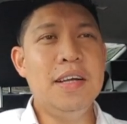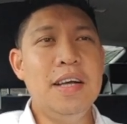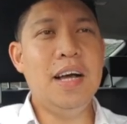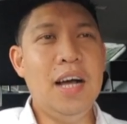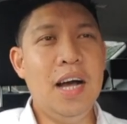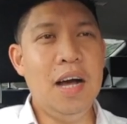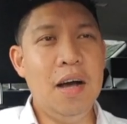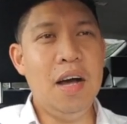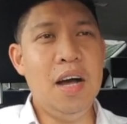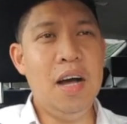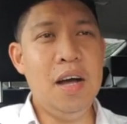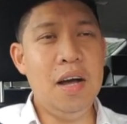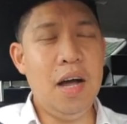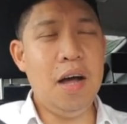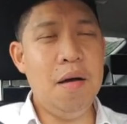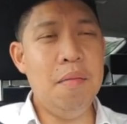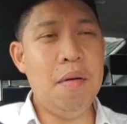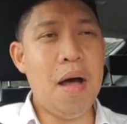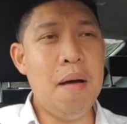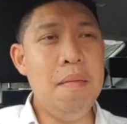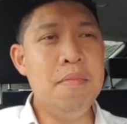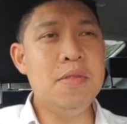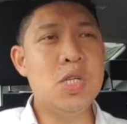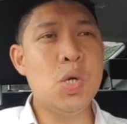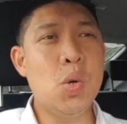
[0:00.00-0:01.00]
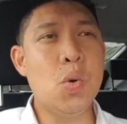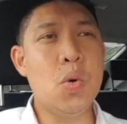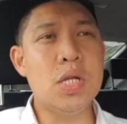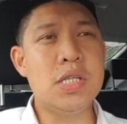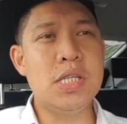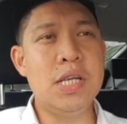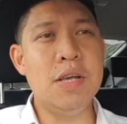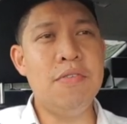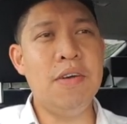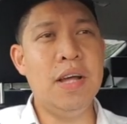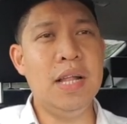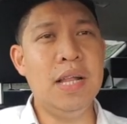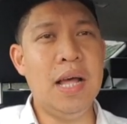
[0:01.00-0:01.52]
I'm
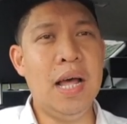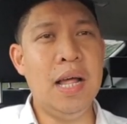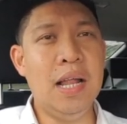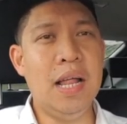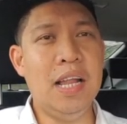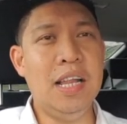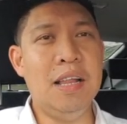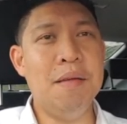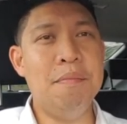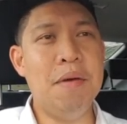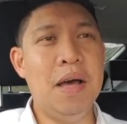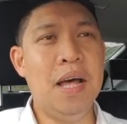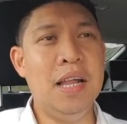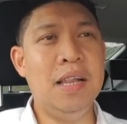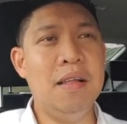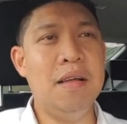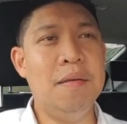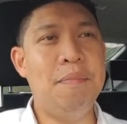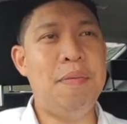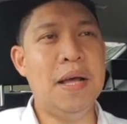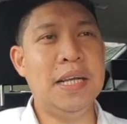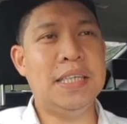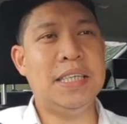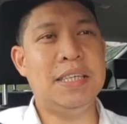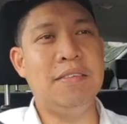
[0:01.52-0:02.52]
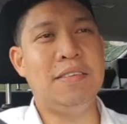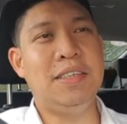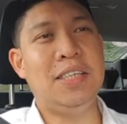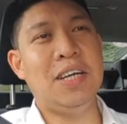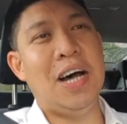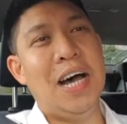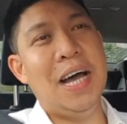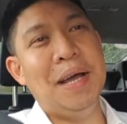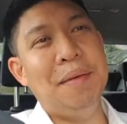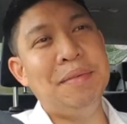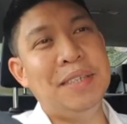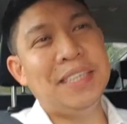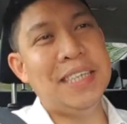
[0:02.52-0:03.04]
talkative at the best of
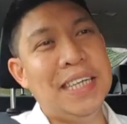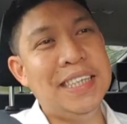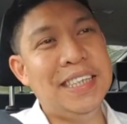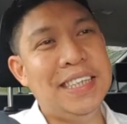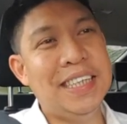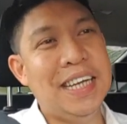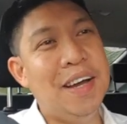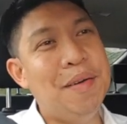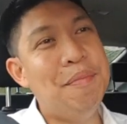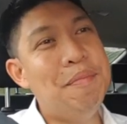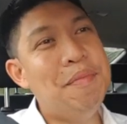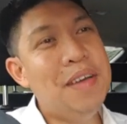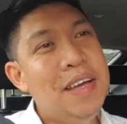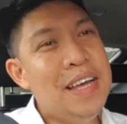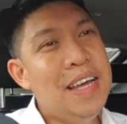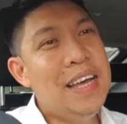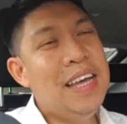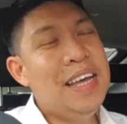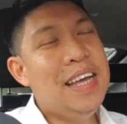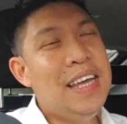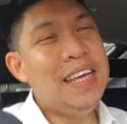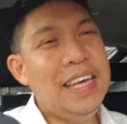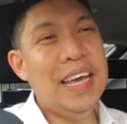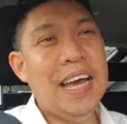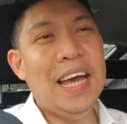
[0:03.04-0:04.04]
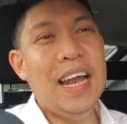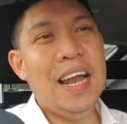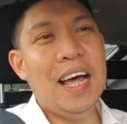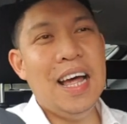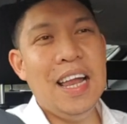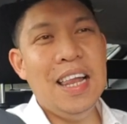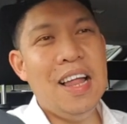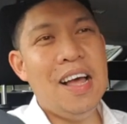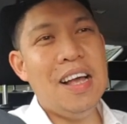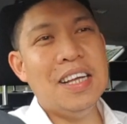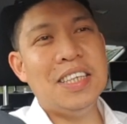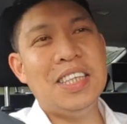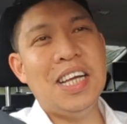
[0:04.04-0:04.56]
times, and
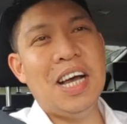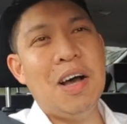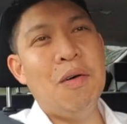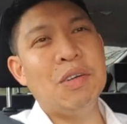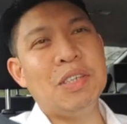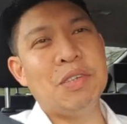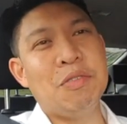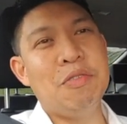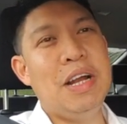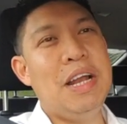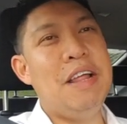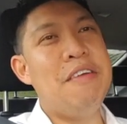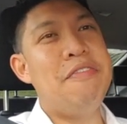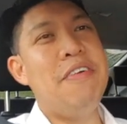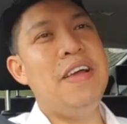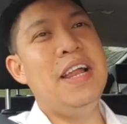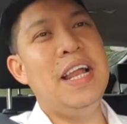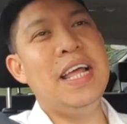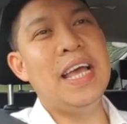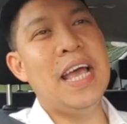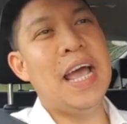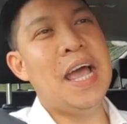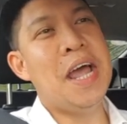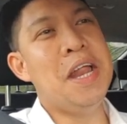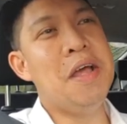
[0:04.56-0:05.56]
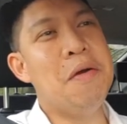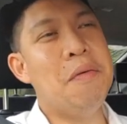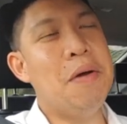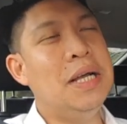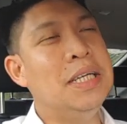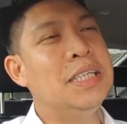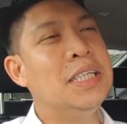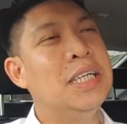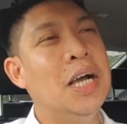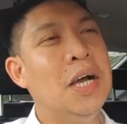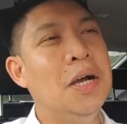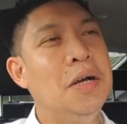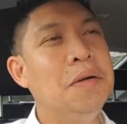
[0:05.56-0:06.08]
last night I wasn't really feeling it anyway.
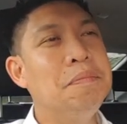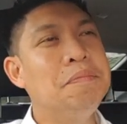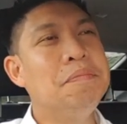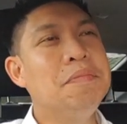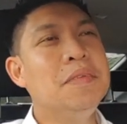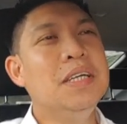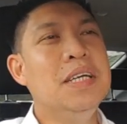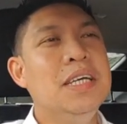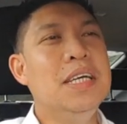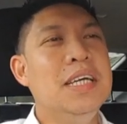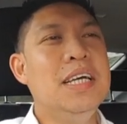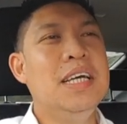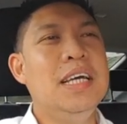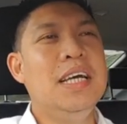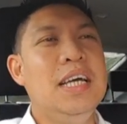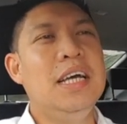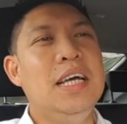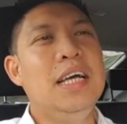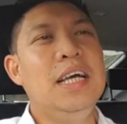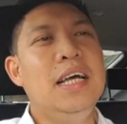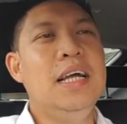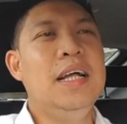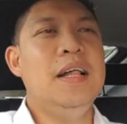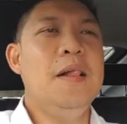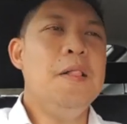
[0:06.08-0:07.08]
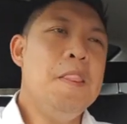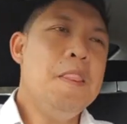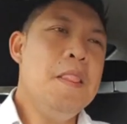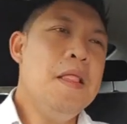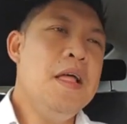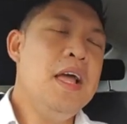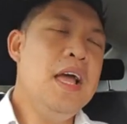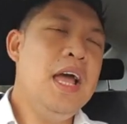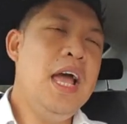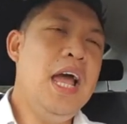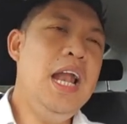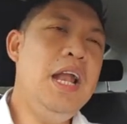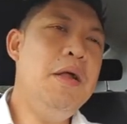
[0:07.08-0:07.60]
So
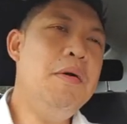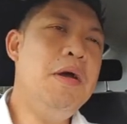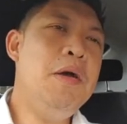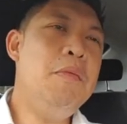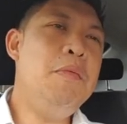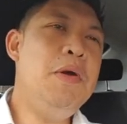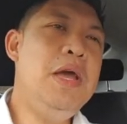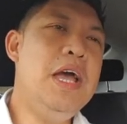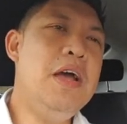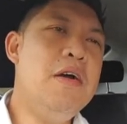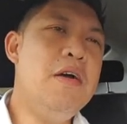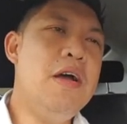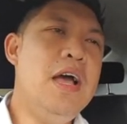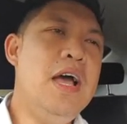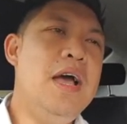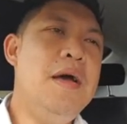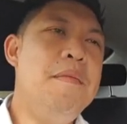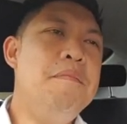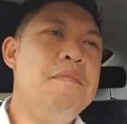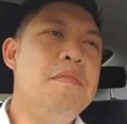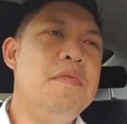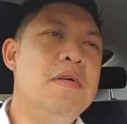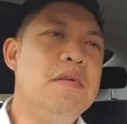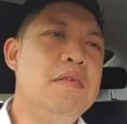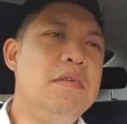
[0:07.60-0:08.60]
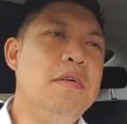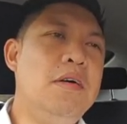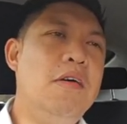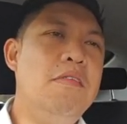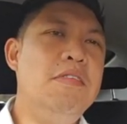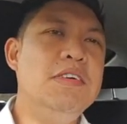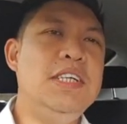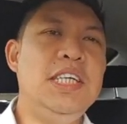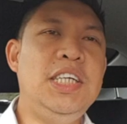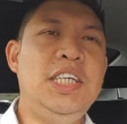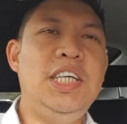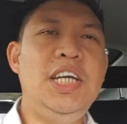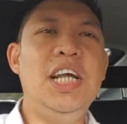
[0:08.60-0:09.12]
anyway, we are
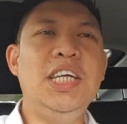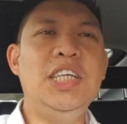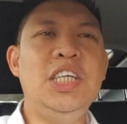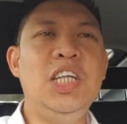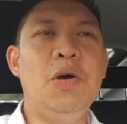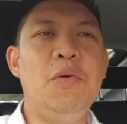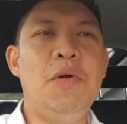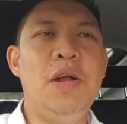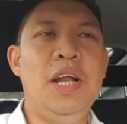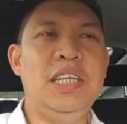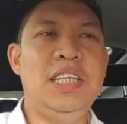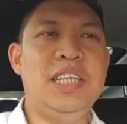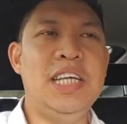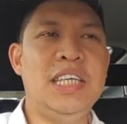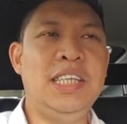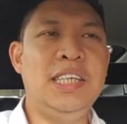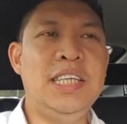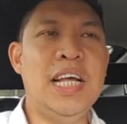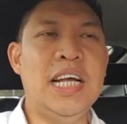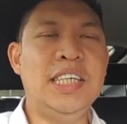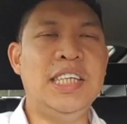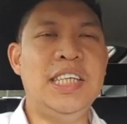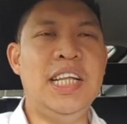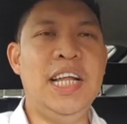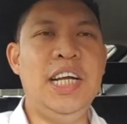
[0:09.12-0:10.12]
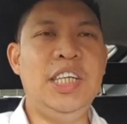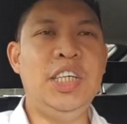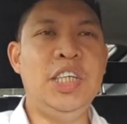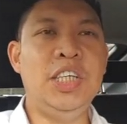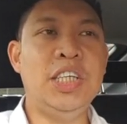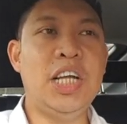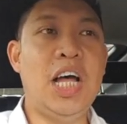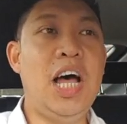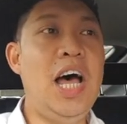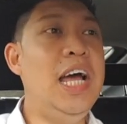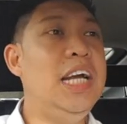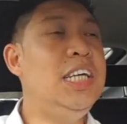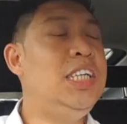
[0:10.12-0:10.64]
obviously she doesn't know where this destination is.
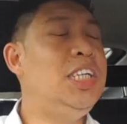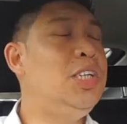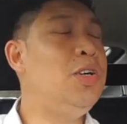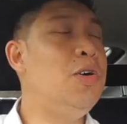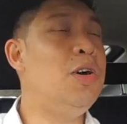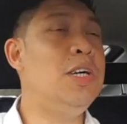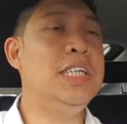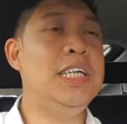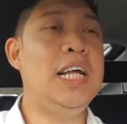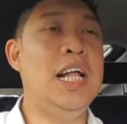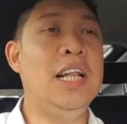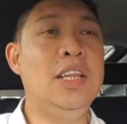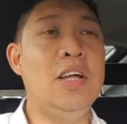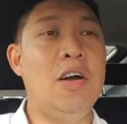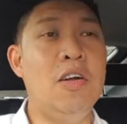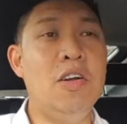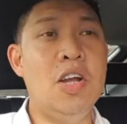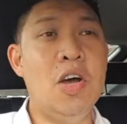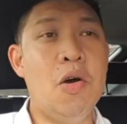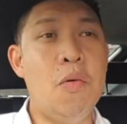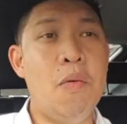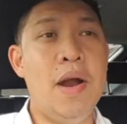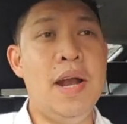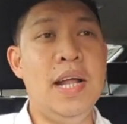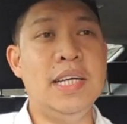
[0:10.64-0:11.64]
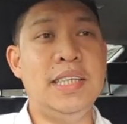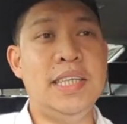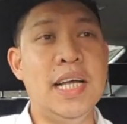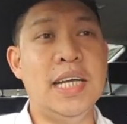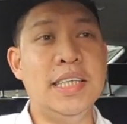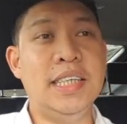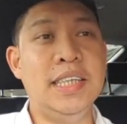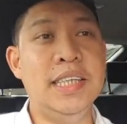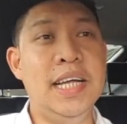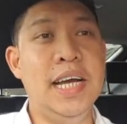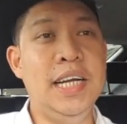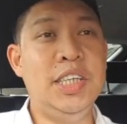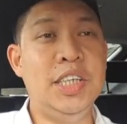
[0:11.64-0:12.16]
I sure as hell don't know where this
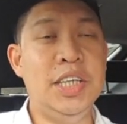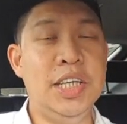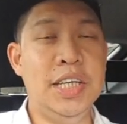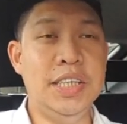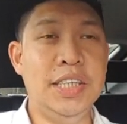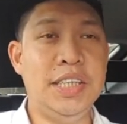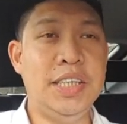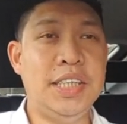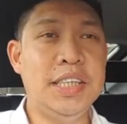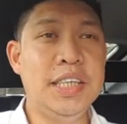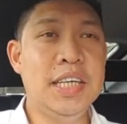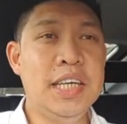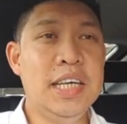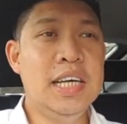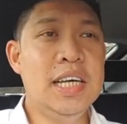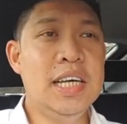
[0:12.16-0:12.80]
destination is.